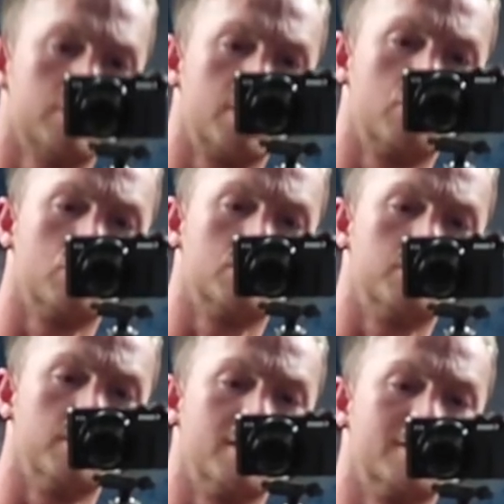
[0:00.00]
then home to
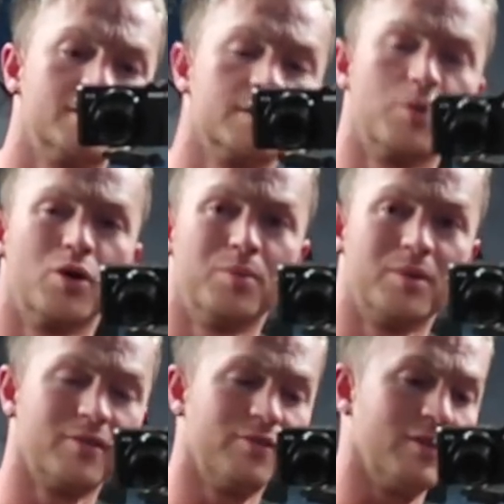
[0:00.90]
bed because I'm up
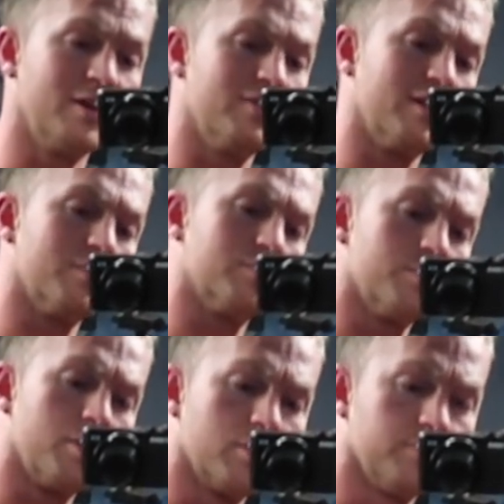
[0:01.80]
at 5 AM
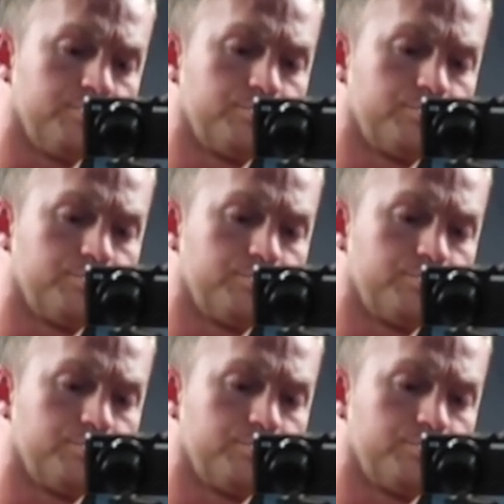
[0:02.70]
tomorrow.